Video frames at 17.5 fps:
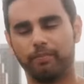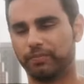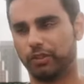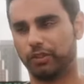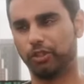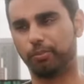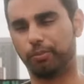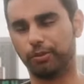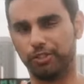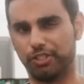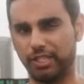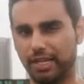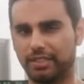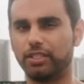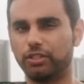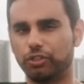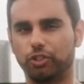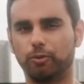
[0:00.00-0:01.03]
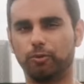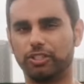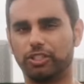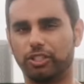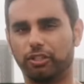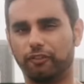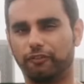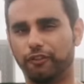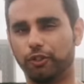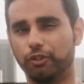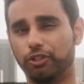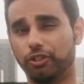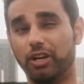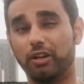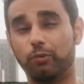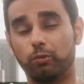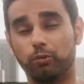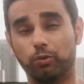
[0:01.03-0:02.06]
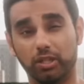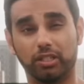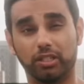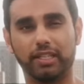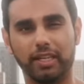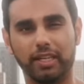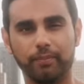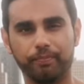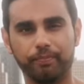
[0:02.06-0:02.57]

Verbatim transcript: You're projecting too much in the future, and really,